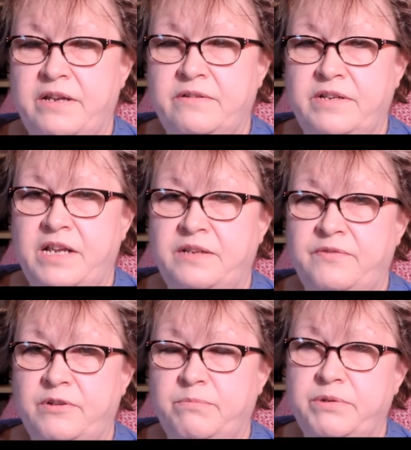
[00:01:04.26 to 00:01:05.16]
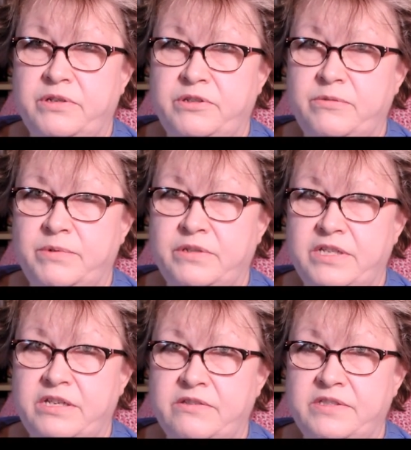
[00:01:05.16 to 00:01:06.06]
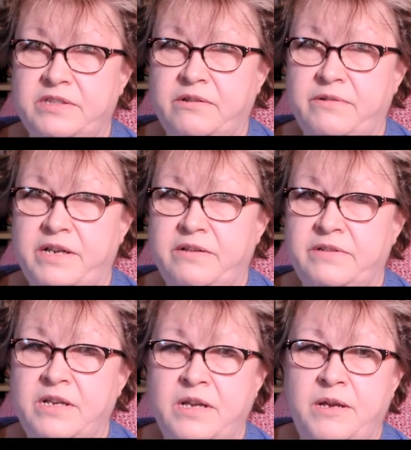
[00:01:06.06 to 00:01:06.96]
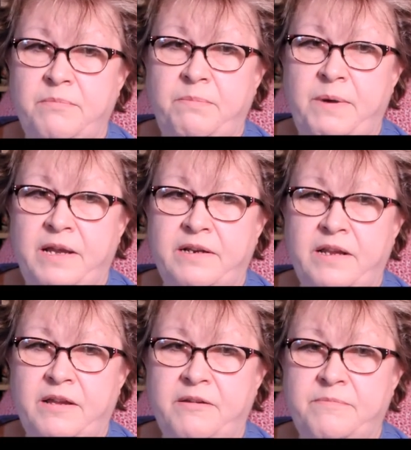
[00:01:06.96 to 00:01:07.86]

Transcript: around, and if you're a booktuber that you'll stick around. But